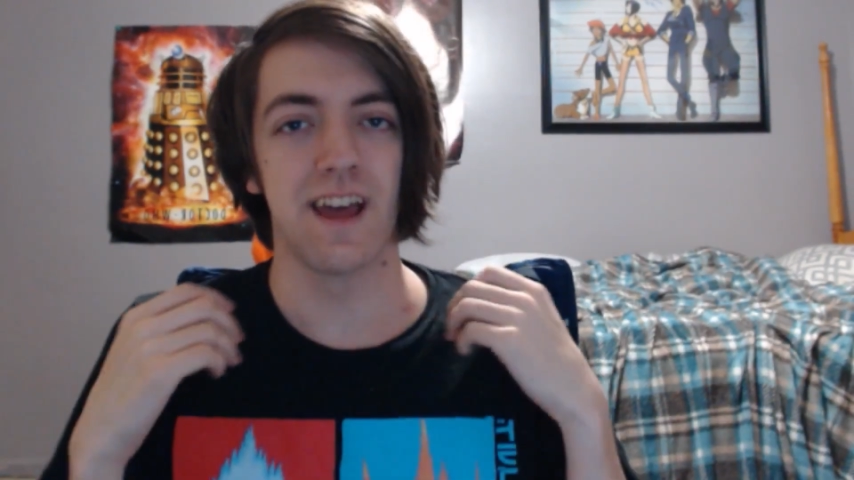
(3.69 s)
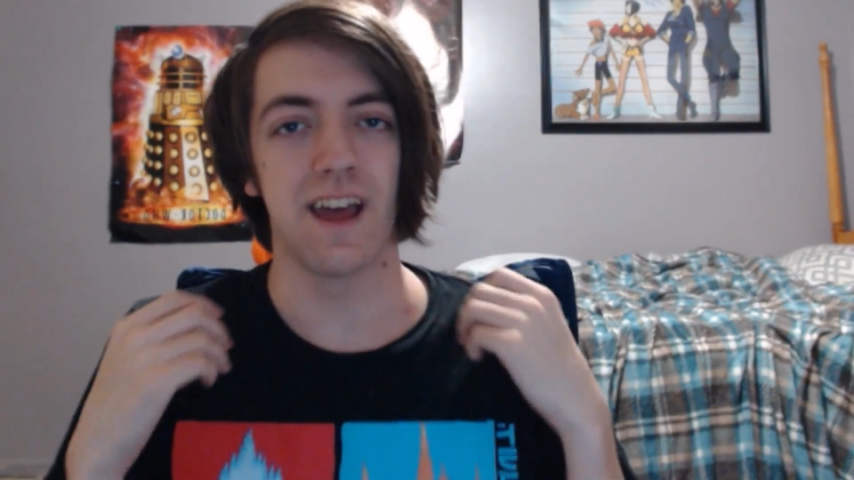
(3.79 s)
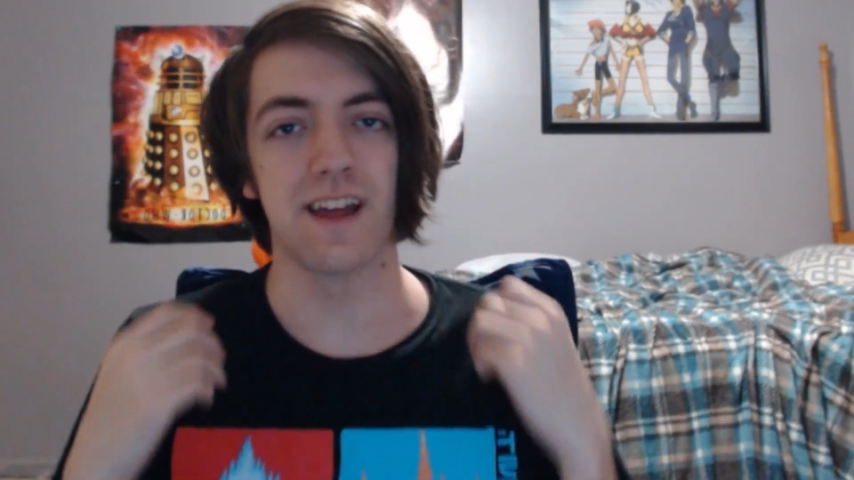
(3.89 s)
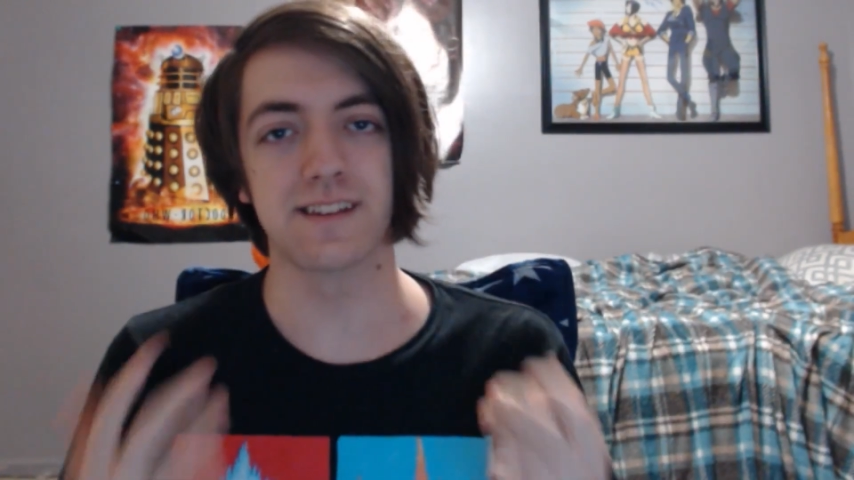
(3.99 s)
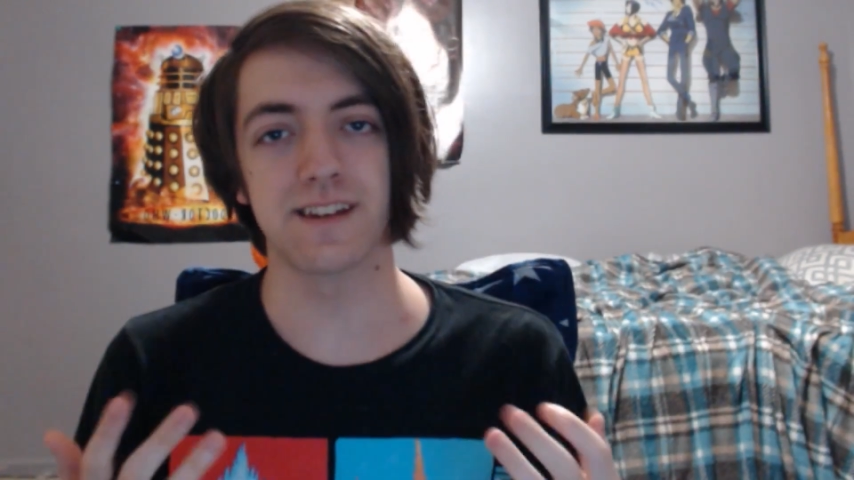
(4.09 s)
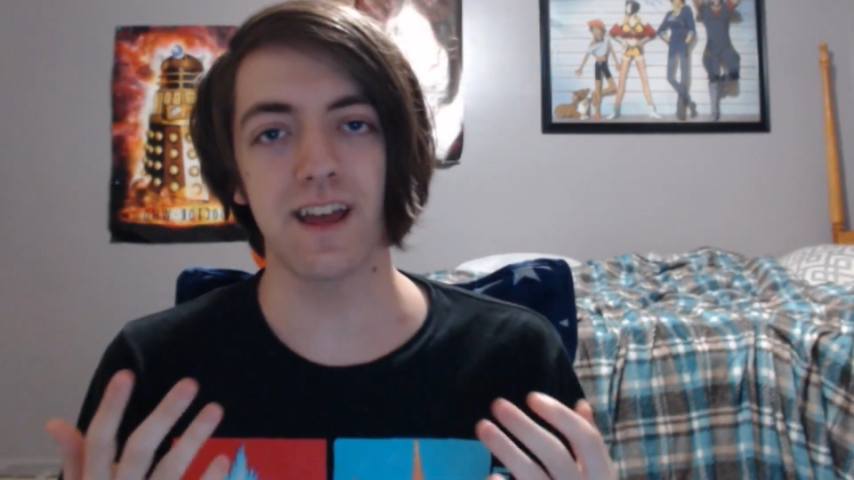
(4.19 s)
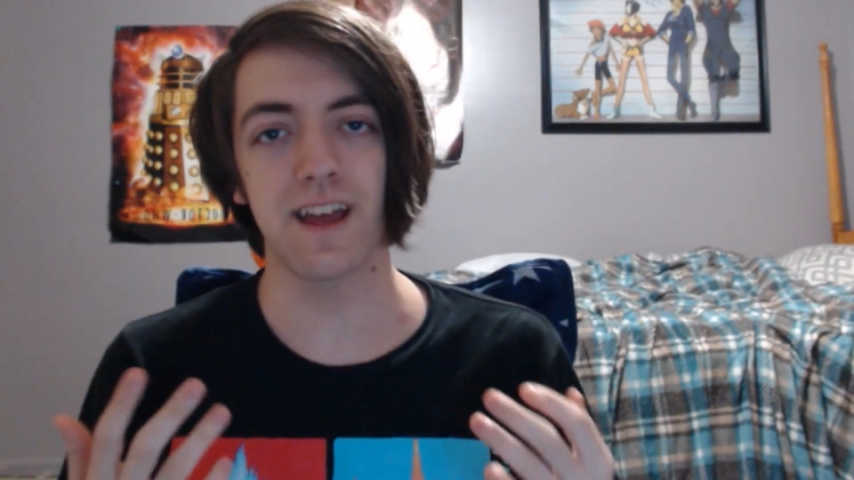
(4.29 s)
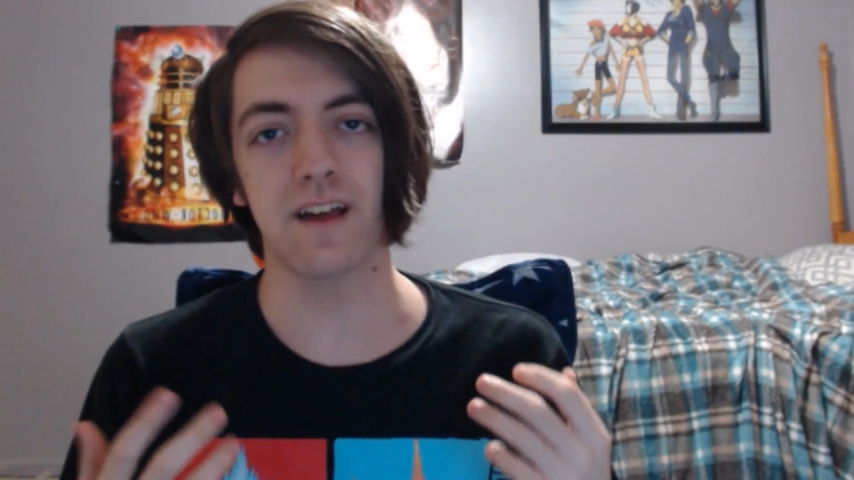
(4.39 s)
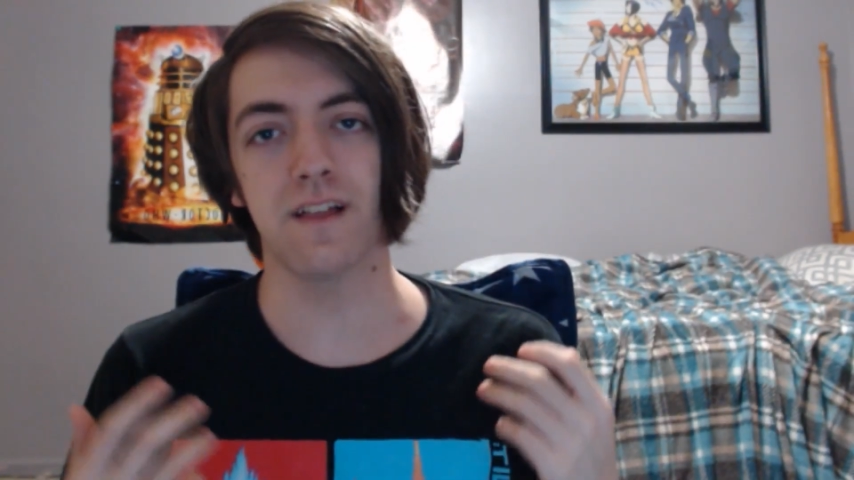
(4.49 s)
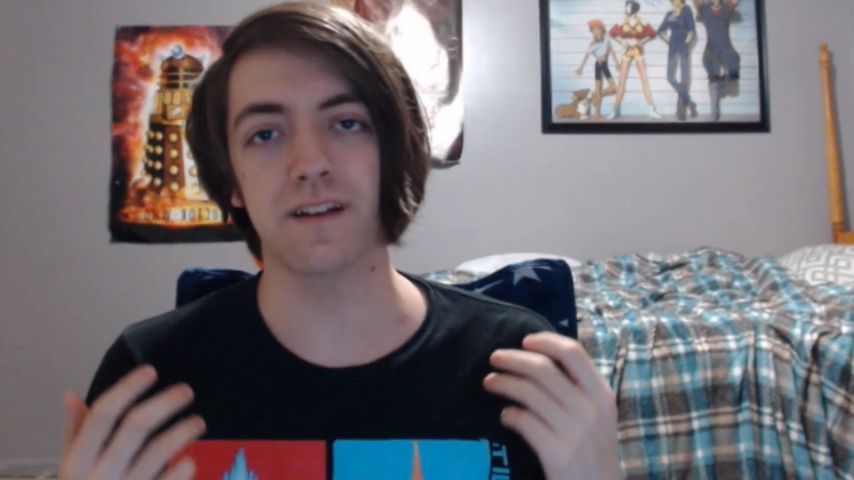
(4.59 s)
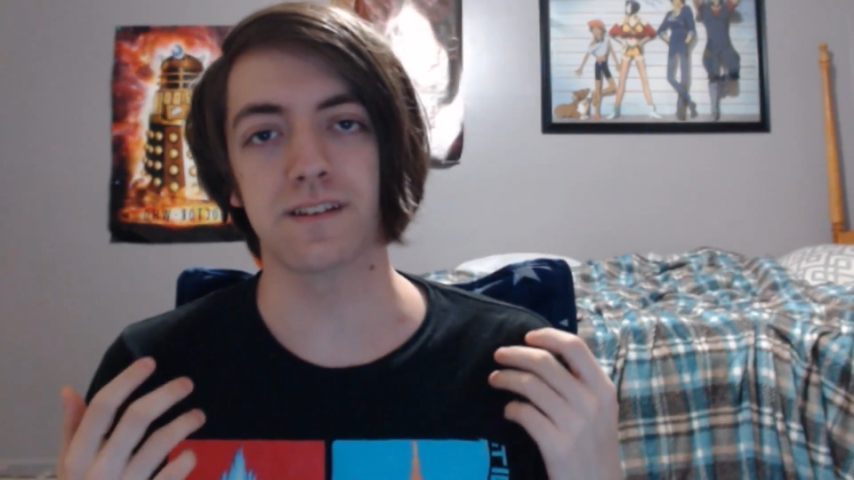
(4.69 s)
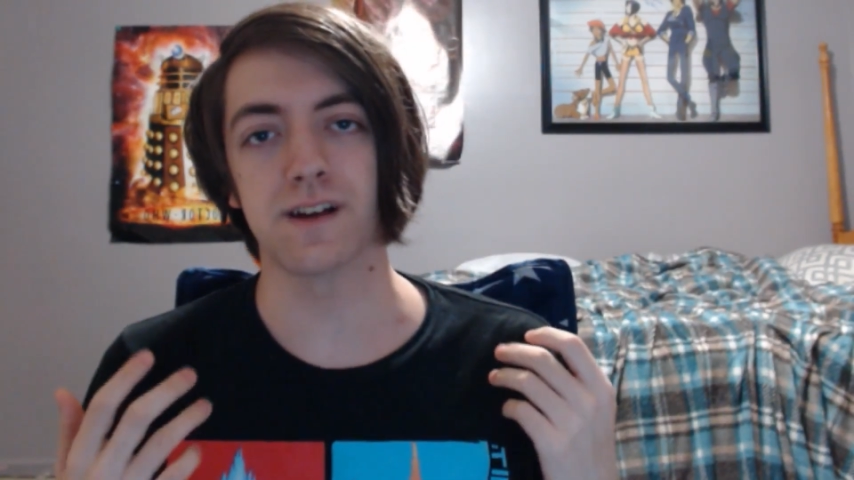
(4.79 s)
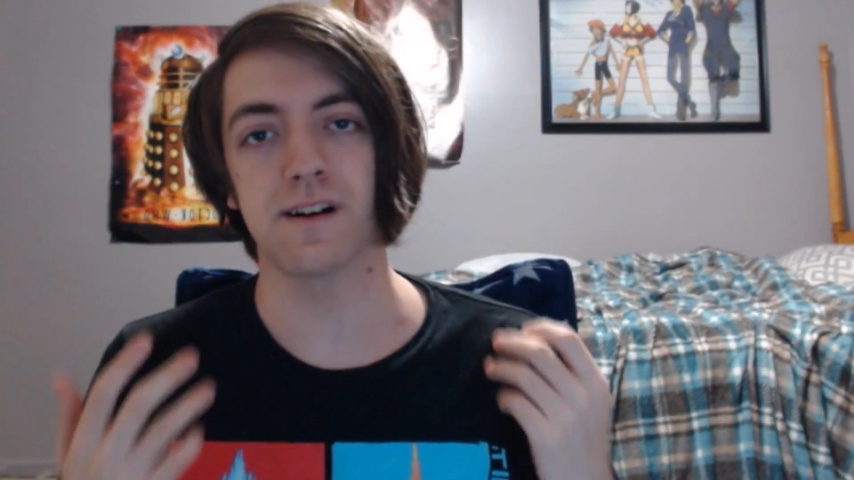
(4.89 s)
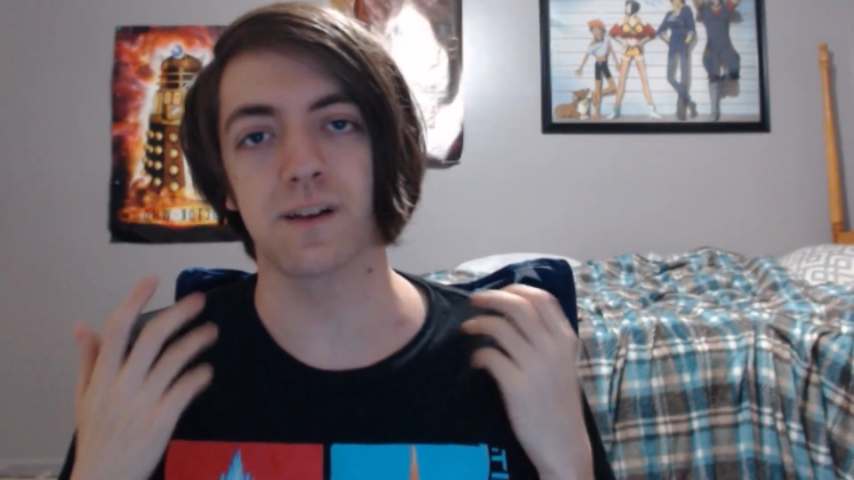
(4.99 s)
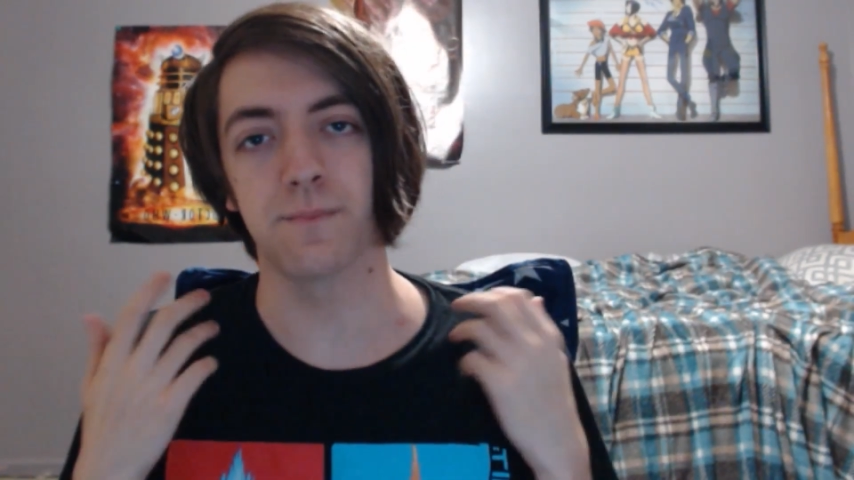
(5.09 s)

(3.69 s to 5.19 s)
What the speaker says: and today I'd like to talk